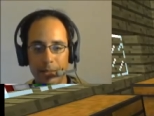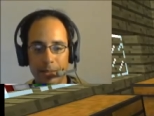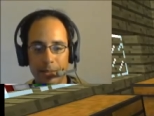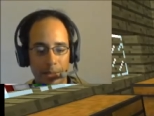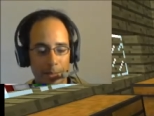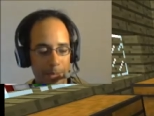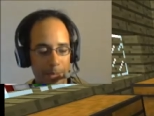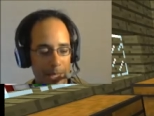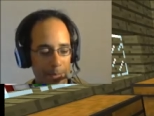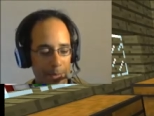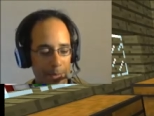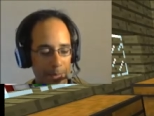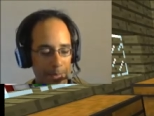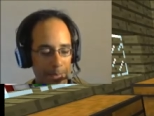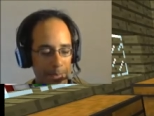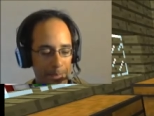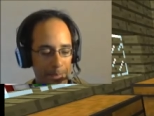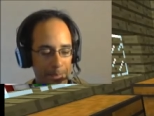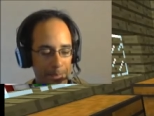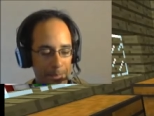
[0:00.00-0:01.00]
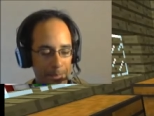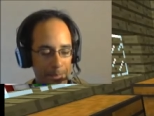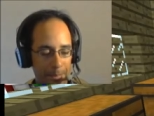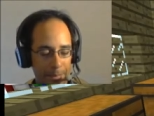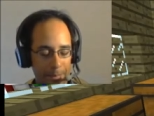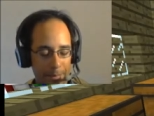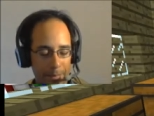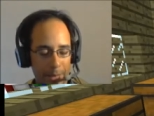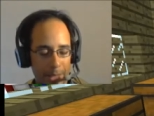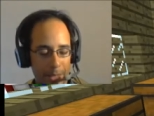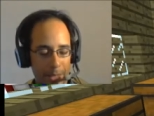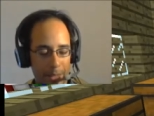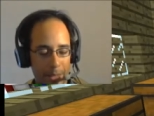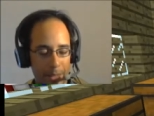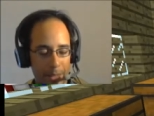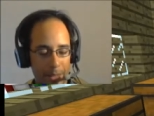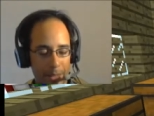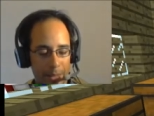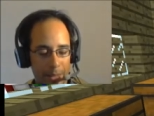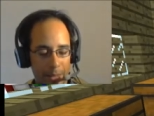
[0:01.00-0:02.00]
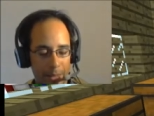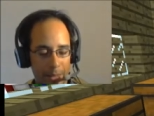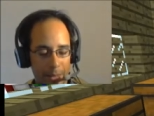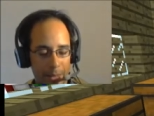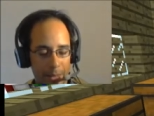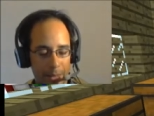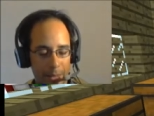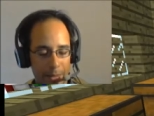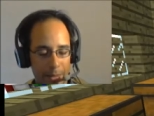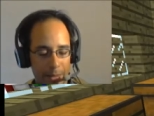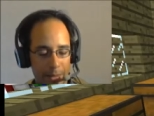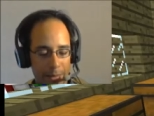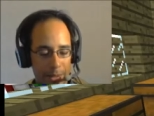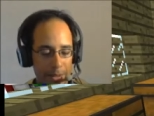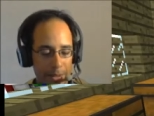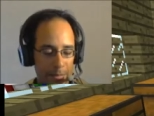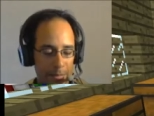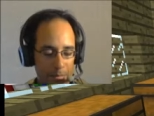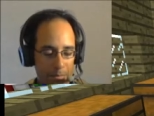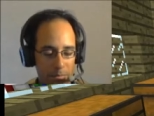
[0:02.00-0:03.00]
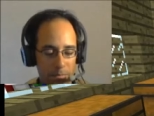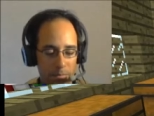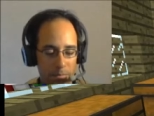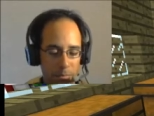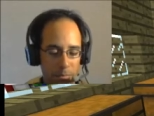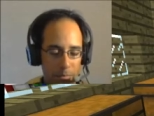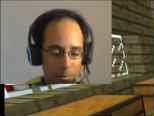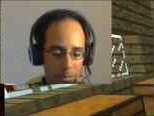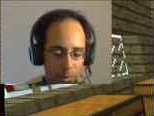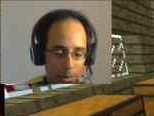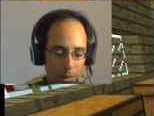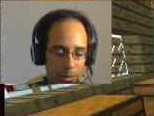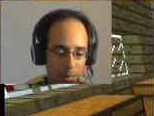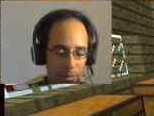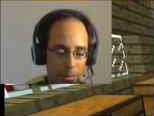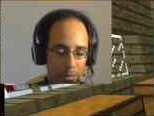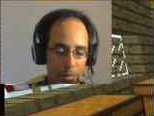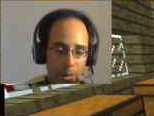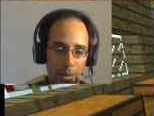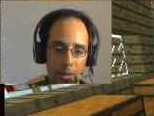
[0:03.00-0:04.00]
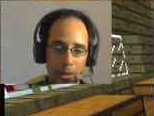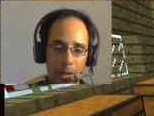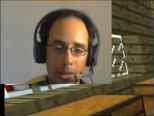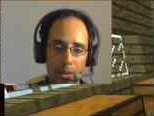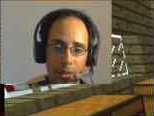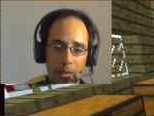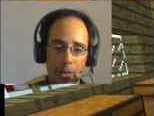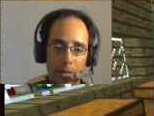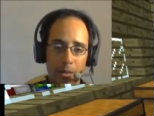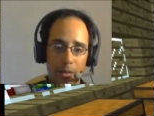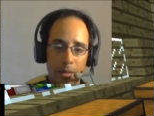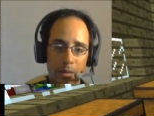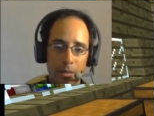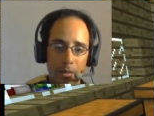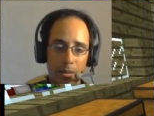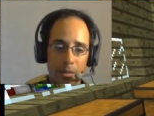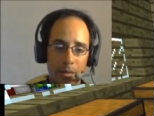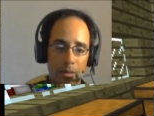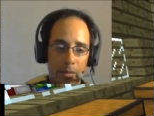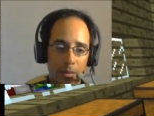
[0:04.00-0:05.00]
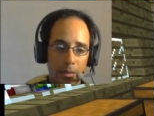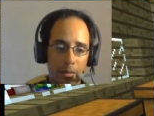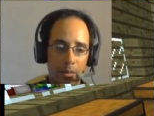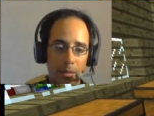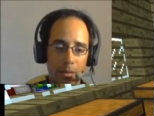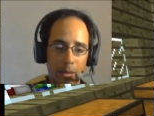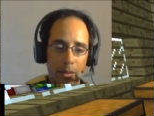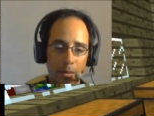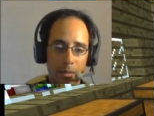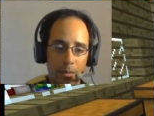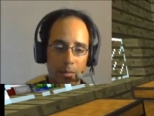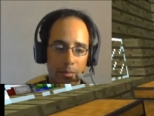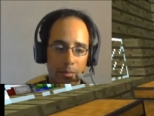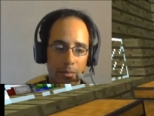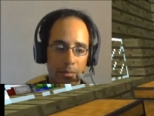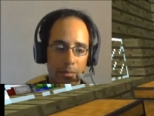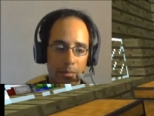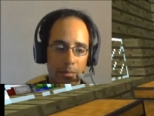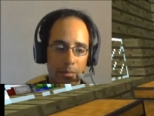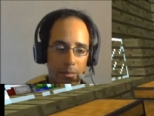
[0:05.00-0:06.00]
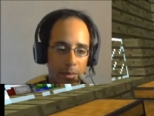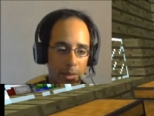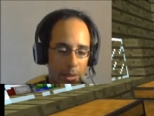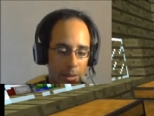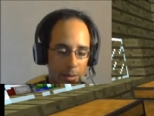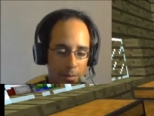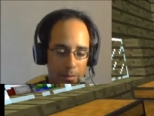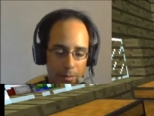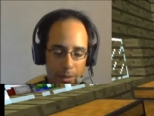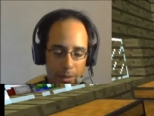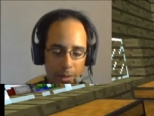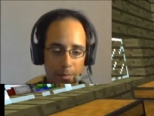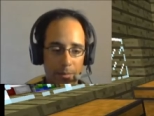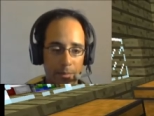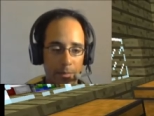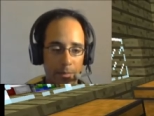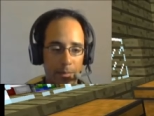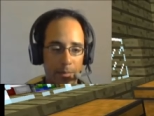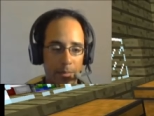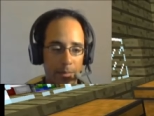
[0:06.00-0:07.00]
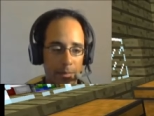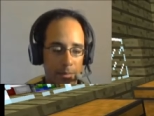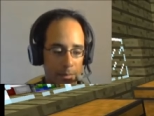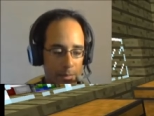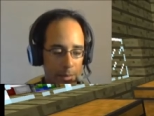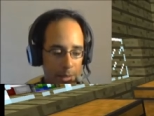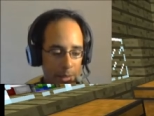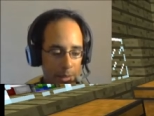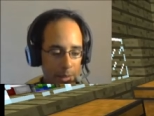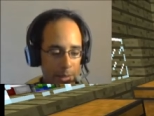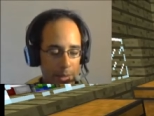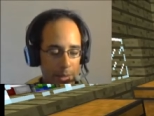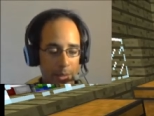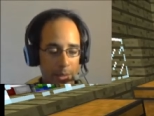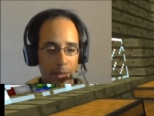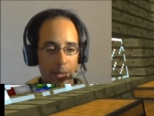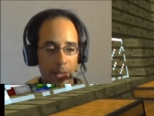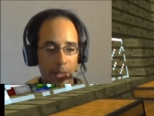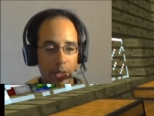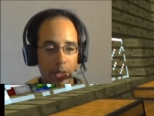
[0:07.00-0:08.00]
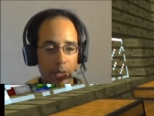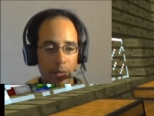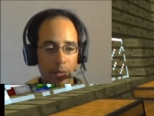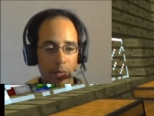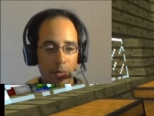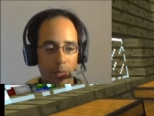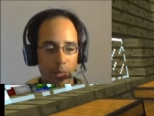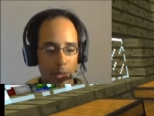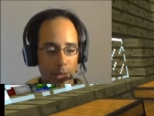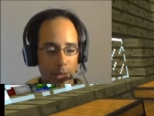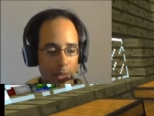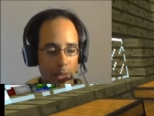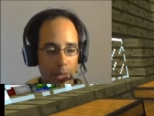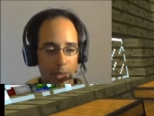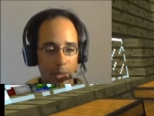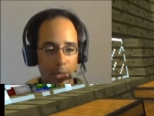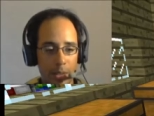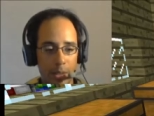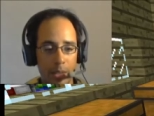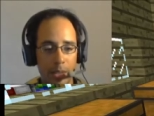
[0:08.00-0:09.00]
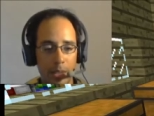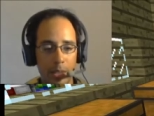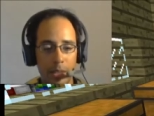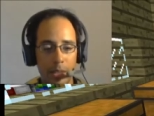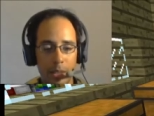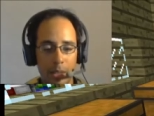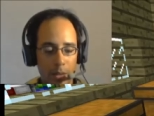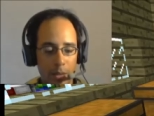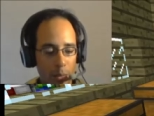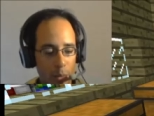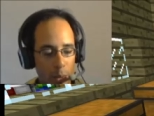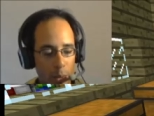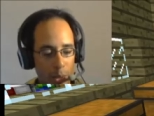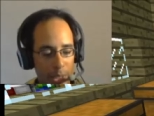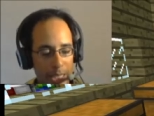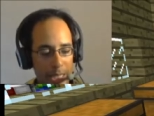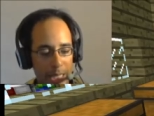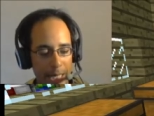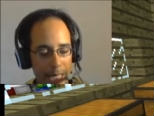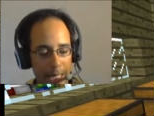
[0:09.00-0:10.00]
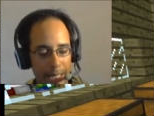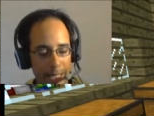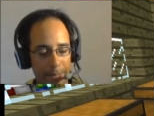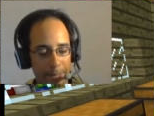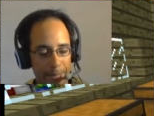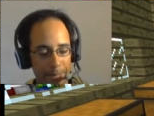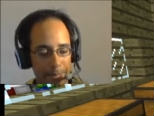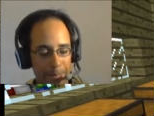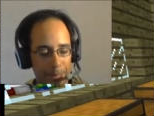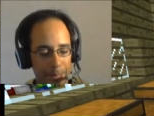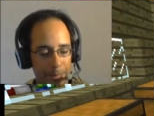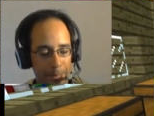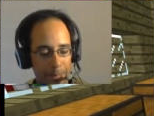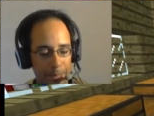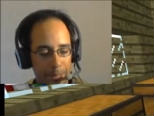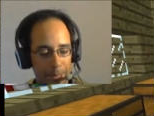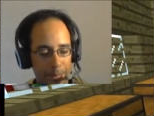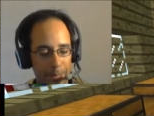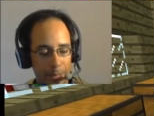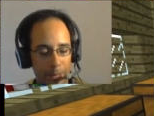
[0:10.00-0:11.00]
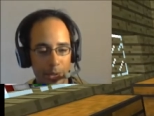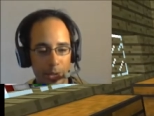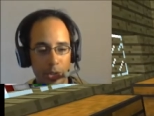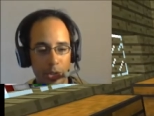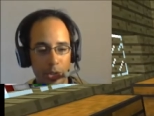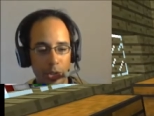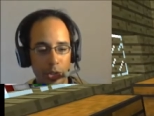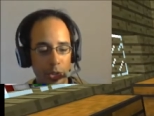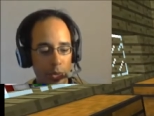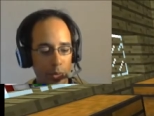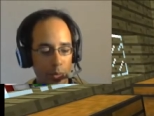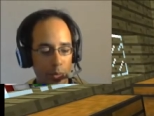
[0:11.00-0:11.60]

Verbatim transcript: No, that's my map. Uh, was it? No, these. No. Well, well. No. Okay. Is it